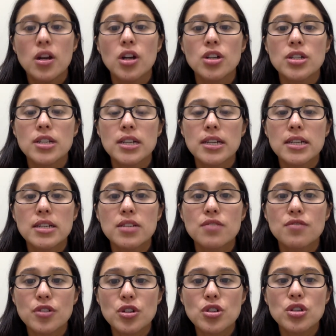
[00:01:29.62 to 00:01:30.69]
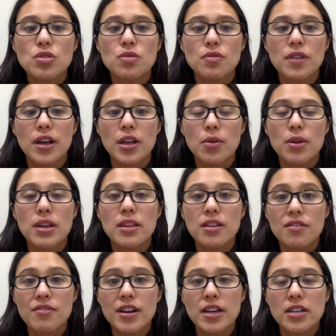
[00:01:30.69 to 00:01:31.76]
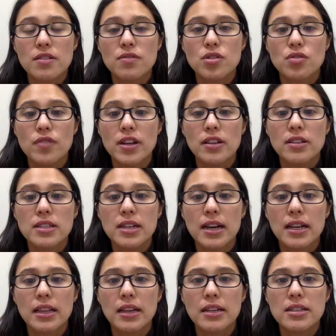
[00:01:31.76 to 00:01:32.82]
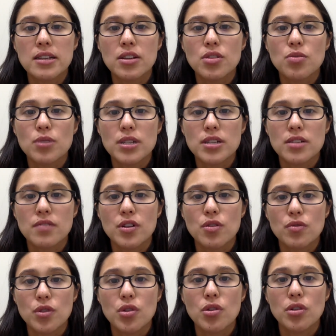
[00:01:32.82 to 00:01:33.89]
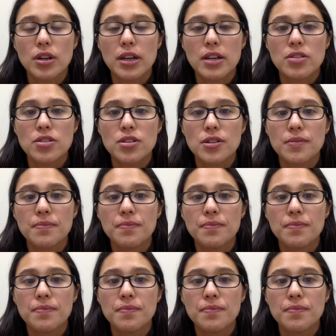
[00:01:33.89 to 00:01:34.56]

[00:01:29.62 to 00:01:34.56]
Our study is the first to evaluate the effect of surveillance guidelines on the risk of interval colon cancer.